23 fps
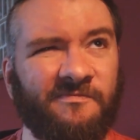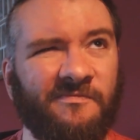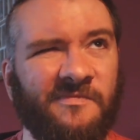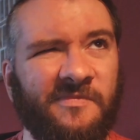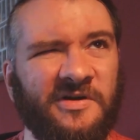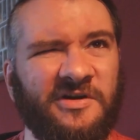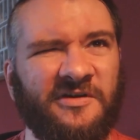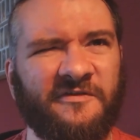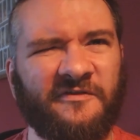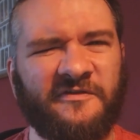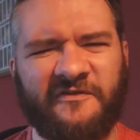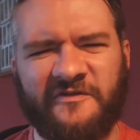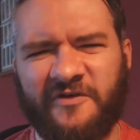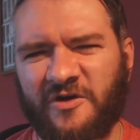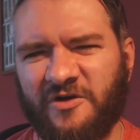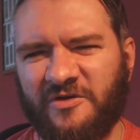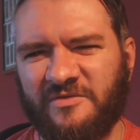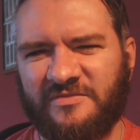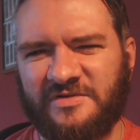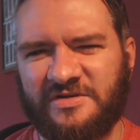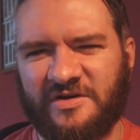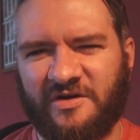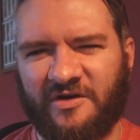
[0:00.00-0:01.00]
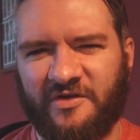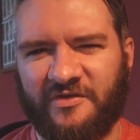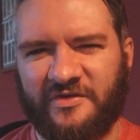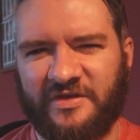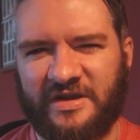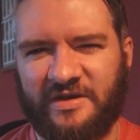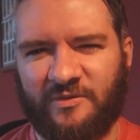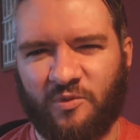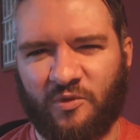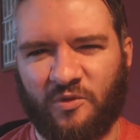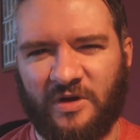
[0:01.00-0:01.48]
confirmed on
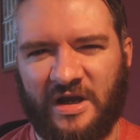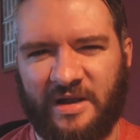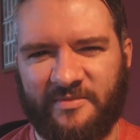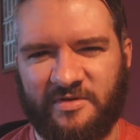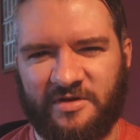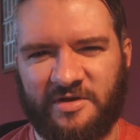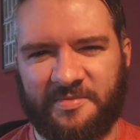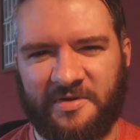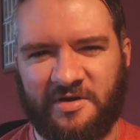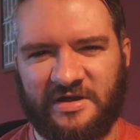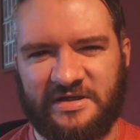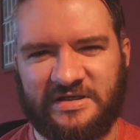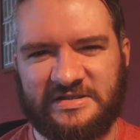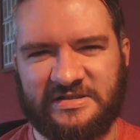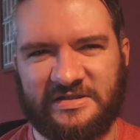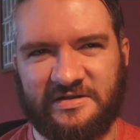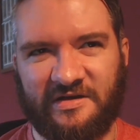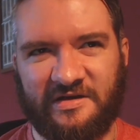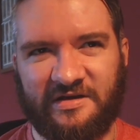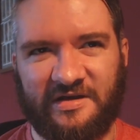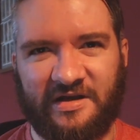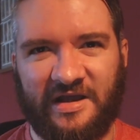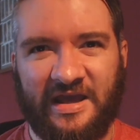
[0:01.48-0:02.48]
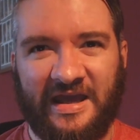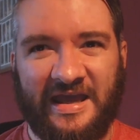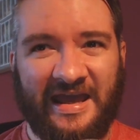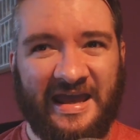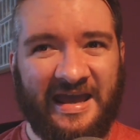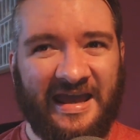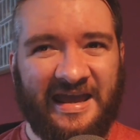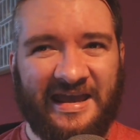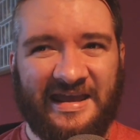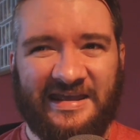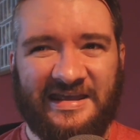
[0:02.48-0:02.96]
the Warhammer community site
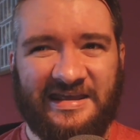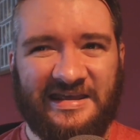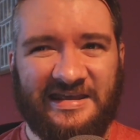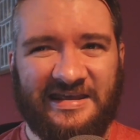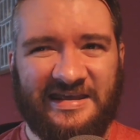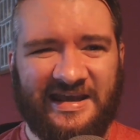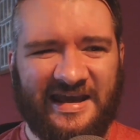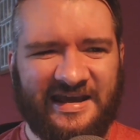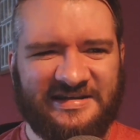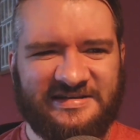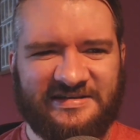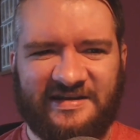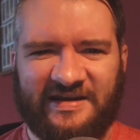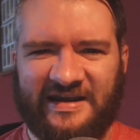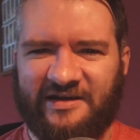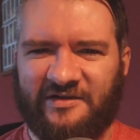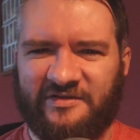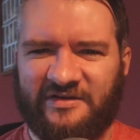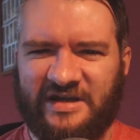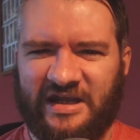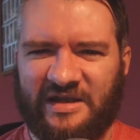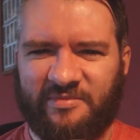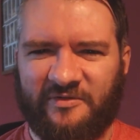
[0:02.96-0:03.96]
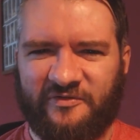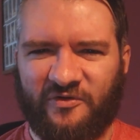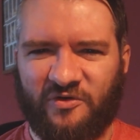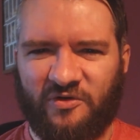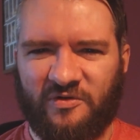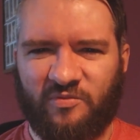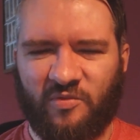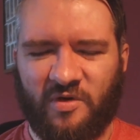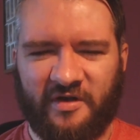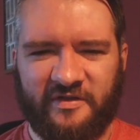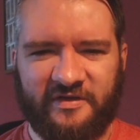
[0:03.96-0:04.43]
yesterday or the day before,
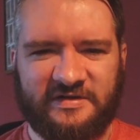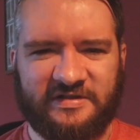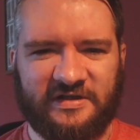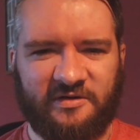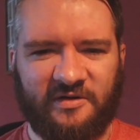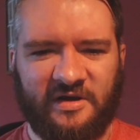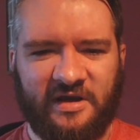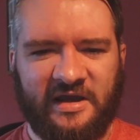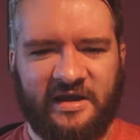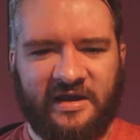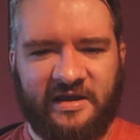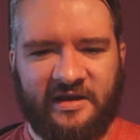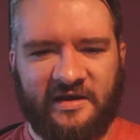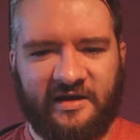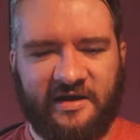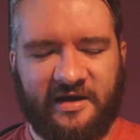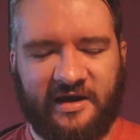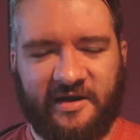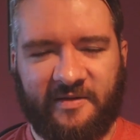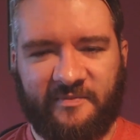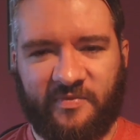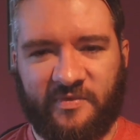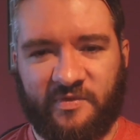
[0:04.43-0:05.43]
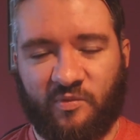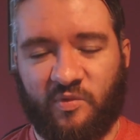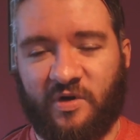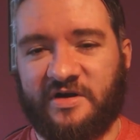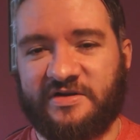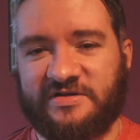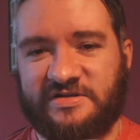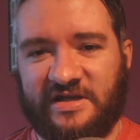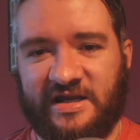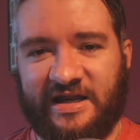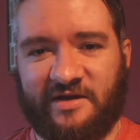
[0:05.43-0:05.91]
one of the two,
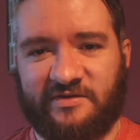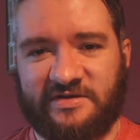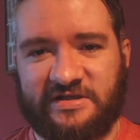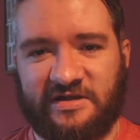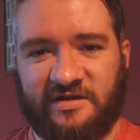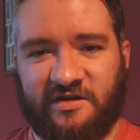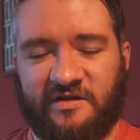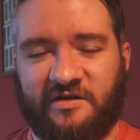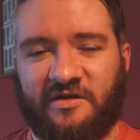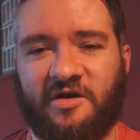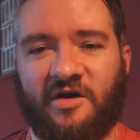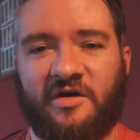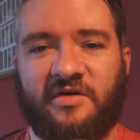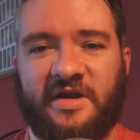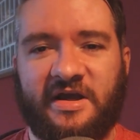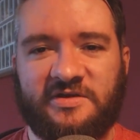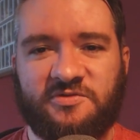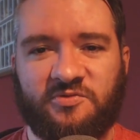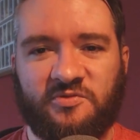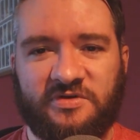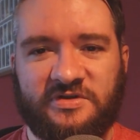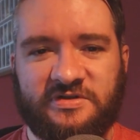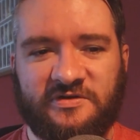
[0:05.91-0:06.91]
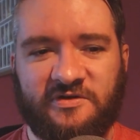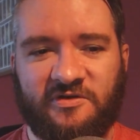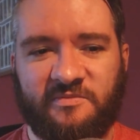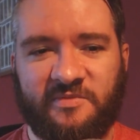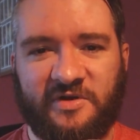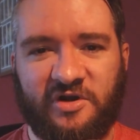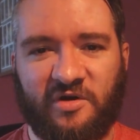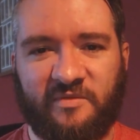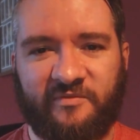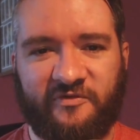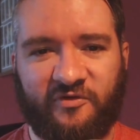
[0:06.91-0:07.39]
whilst announcing that the codex would soon
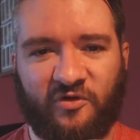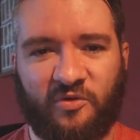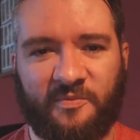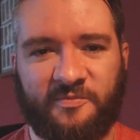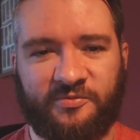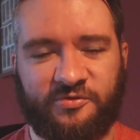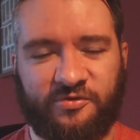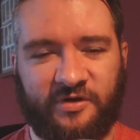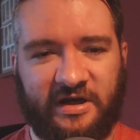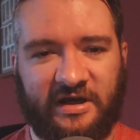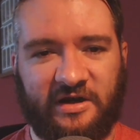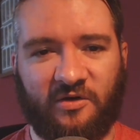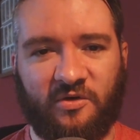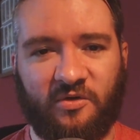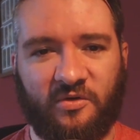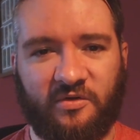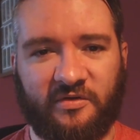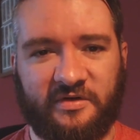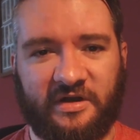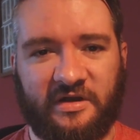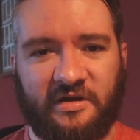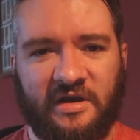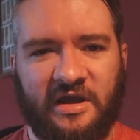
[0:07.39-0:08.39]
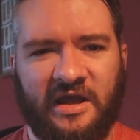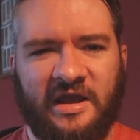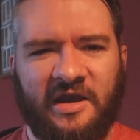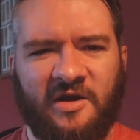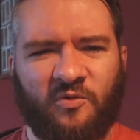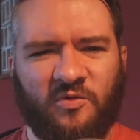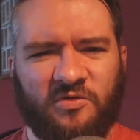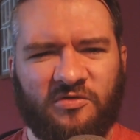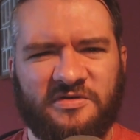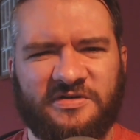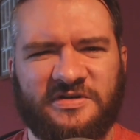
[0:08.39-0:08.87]
be up for pre-order.
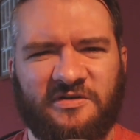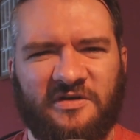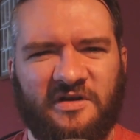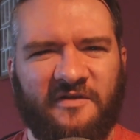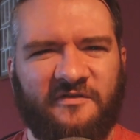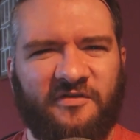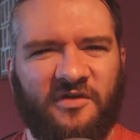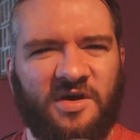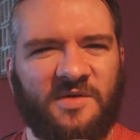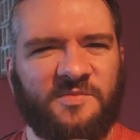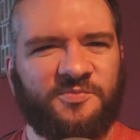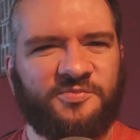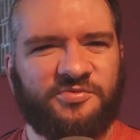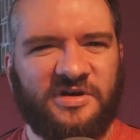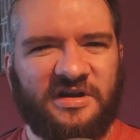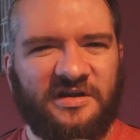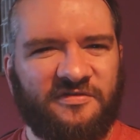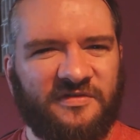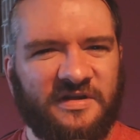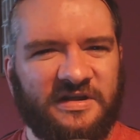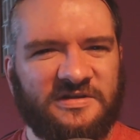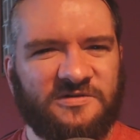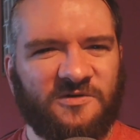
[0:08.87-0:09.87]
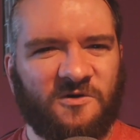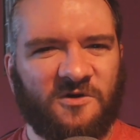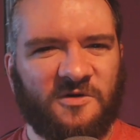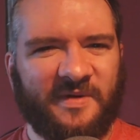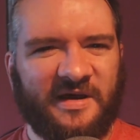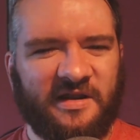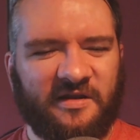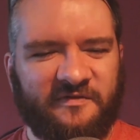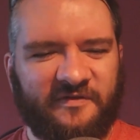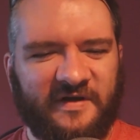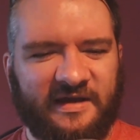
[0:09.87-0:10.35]
We're also going to very briefly talk
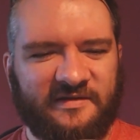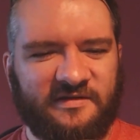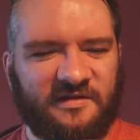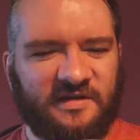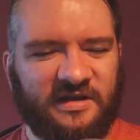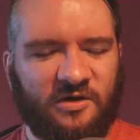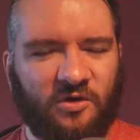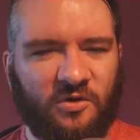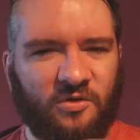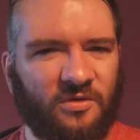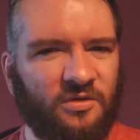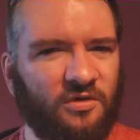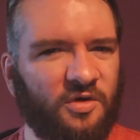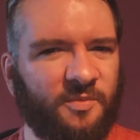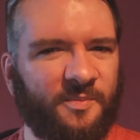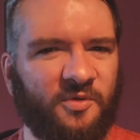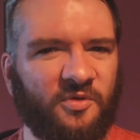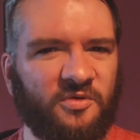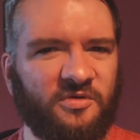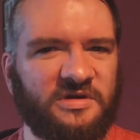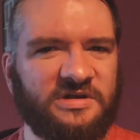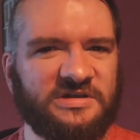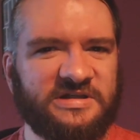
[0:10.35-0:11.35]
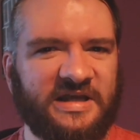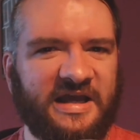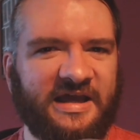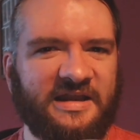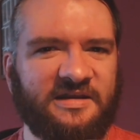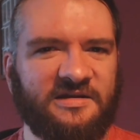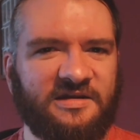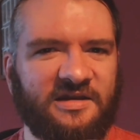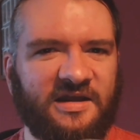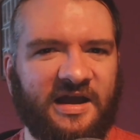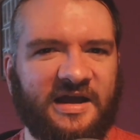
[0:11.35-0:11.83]
about the fact that the Orc Boys
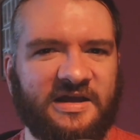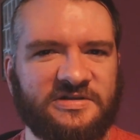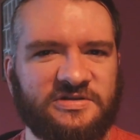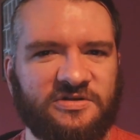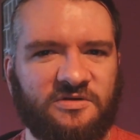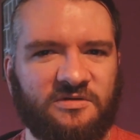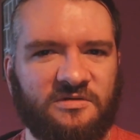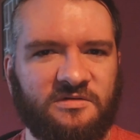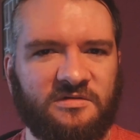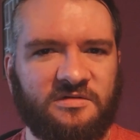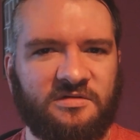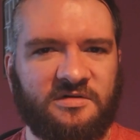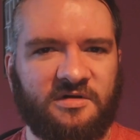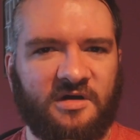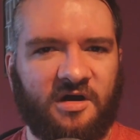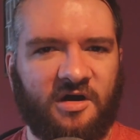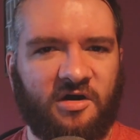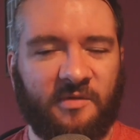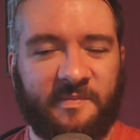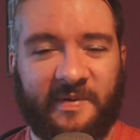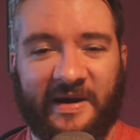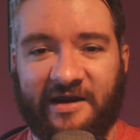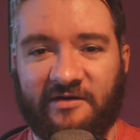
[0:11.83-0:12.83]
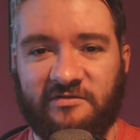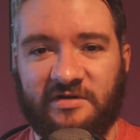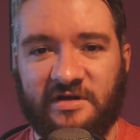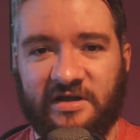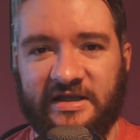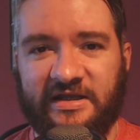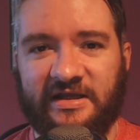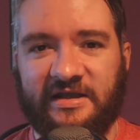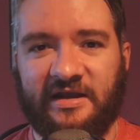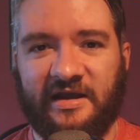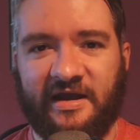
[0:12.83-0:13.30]
and Ghazghkull are
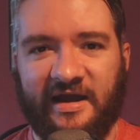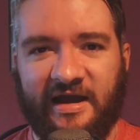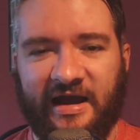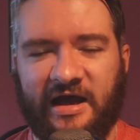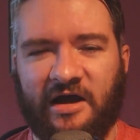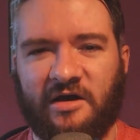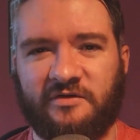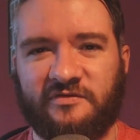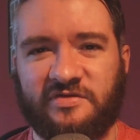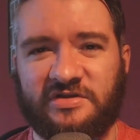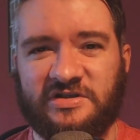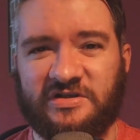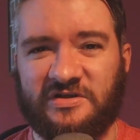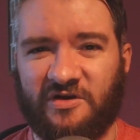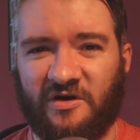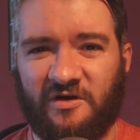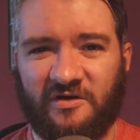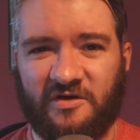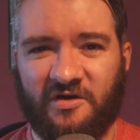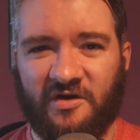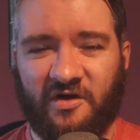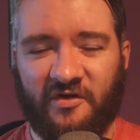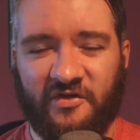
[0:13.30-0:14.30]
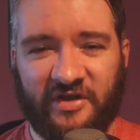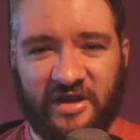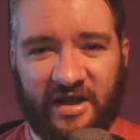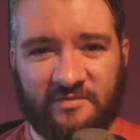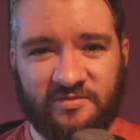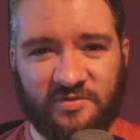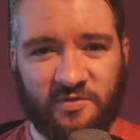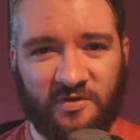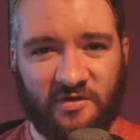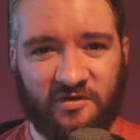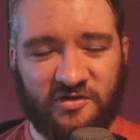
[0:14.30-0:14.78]
apparently out of stock on the
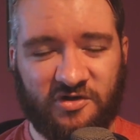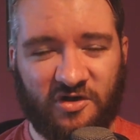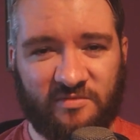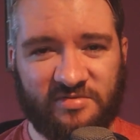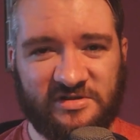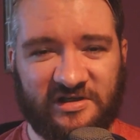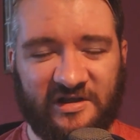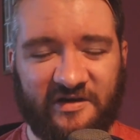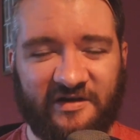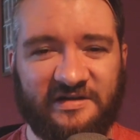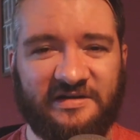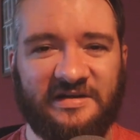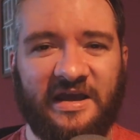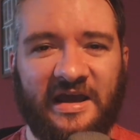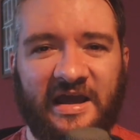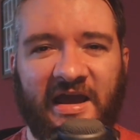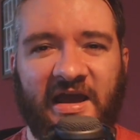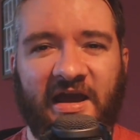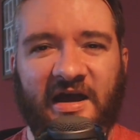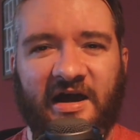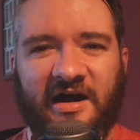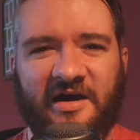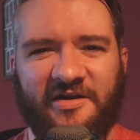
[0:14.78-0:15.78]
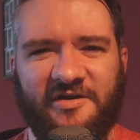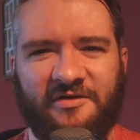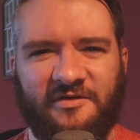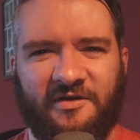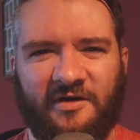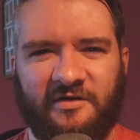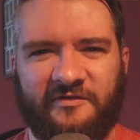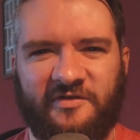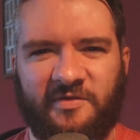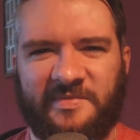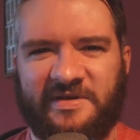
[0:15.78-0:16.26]
Games Workshop site. I know a lot
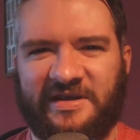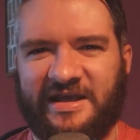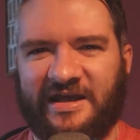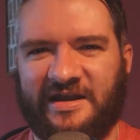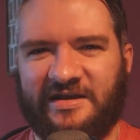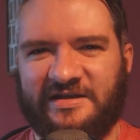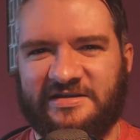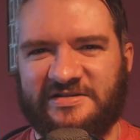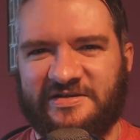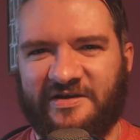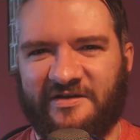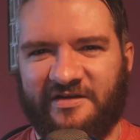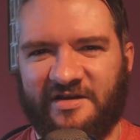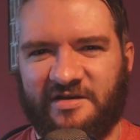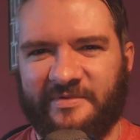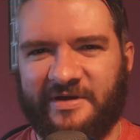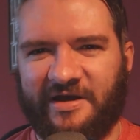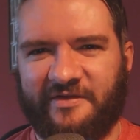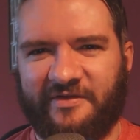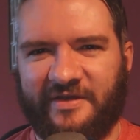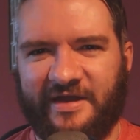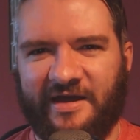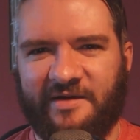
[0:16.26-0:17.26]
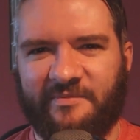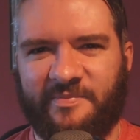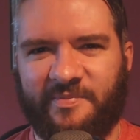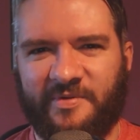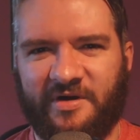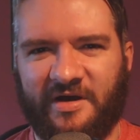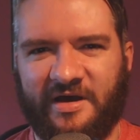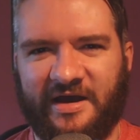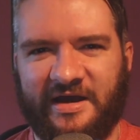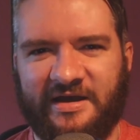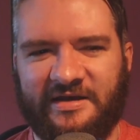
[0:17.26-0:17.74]
of you have been getting excited about that,
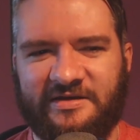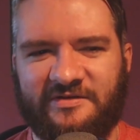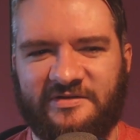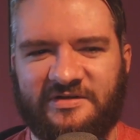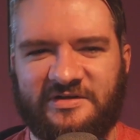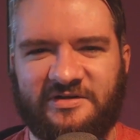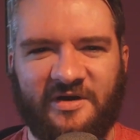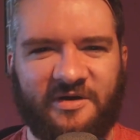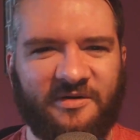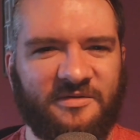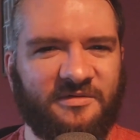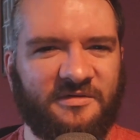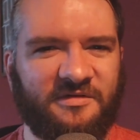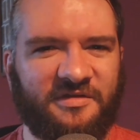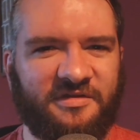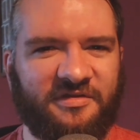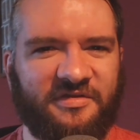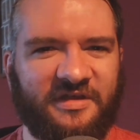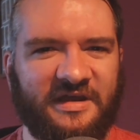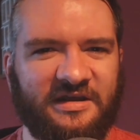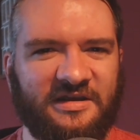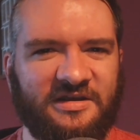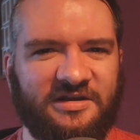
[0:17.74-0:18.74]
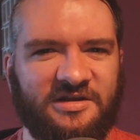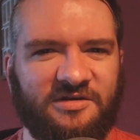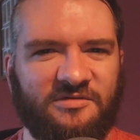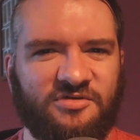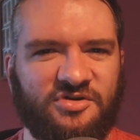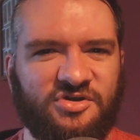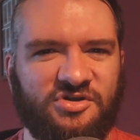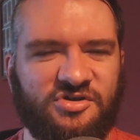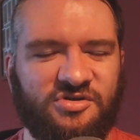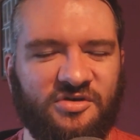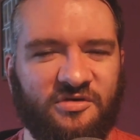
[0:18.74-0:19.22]
but I don't think you
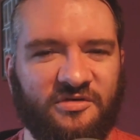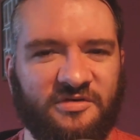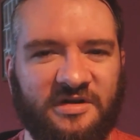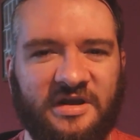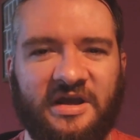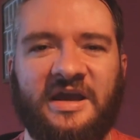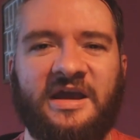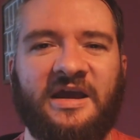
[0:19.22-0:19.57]
should.